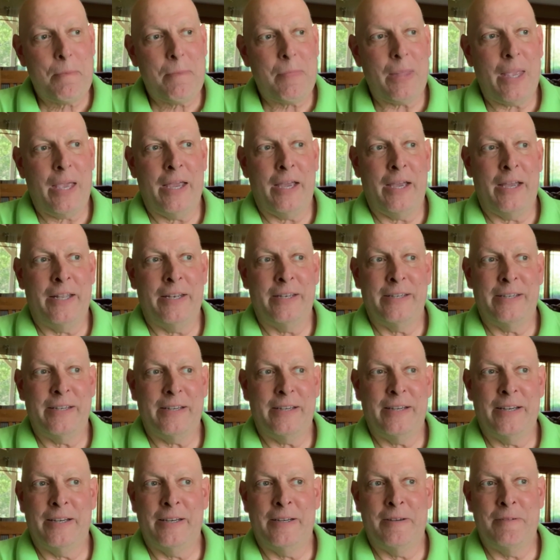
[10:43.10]
and
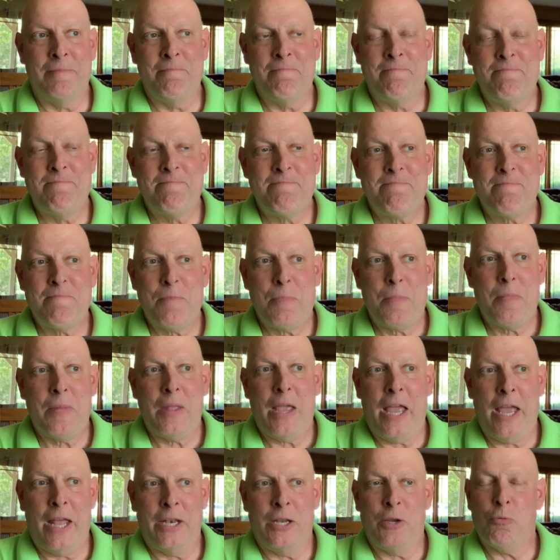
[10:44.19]

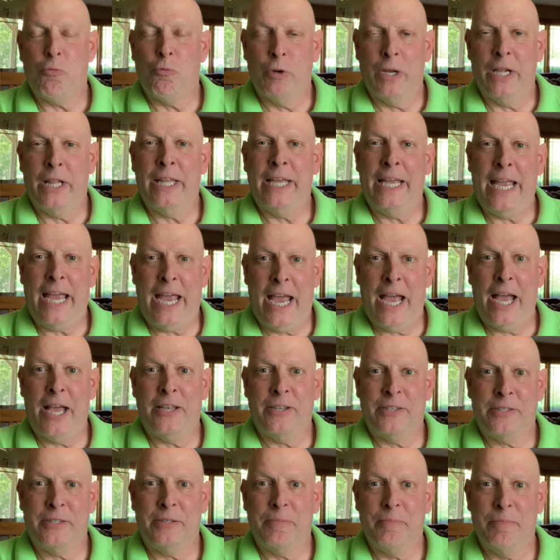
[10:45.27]
it really
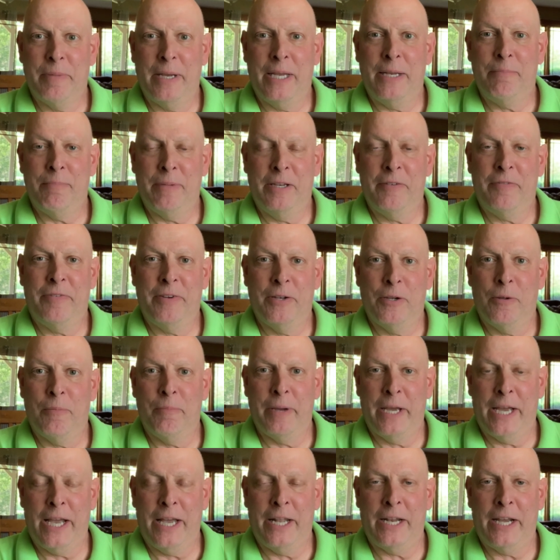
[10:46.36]
has made me feel
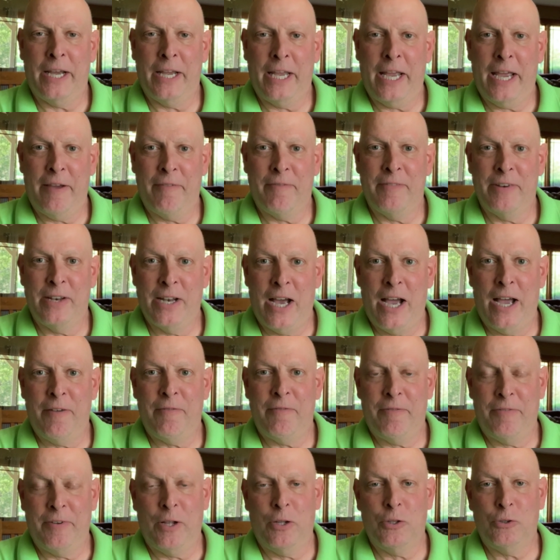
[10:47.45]
bad. I have not
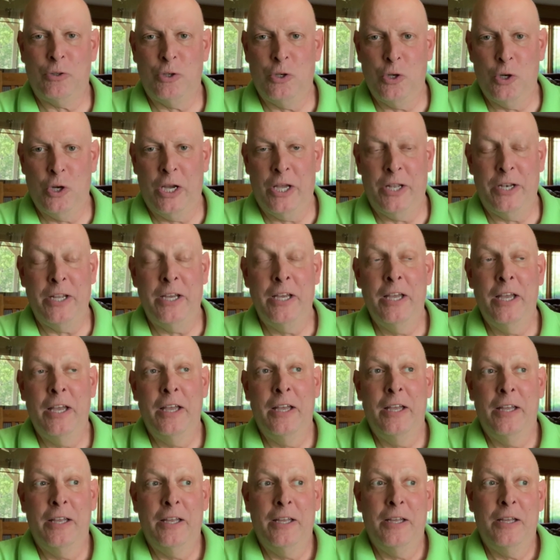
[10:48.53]
felt good
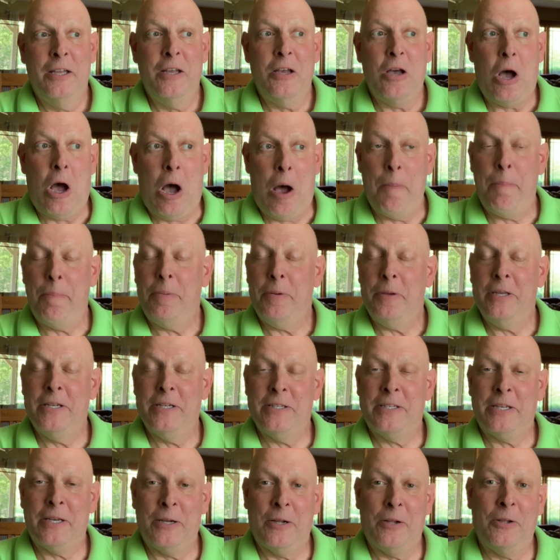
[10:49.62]
up
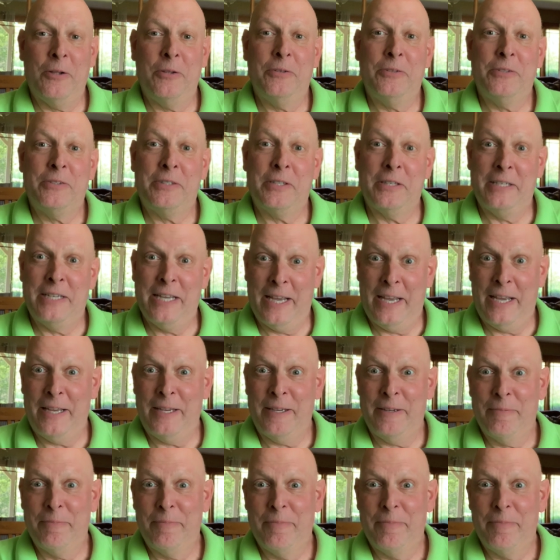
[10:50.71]
until today.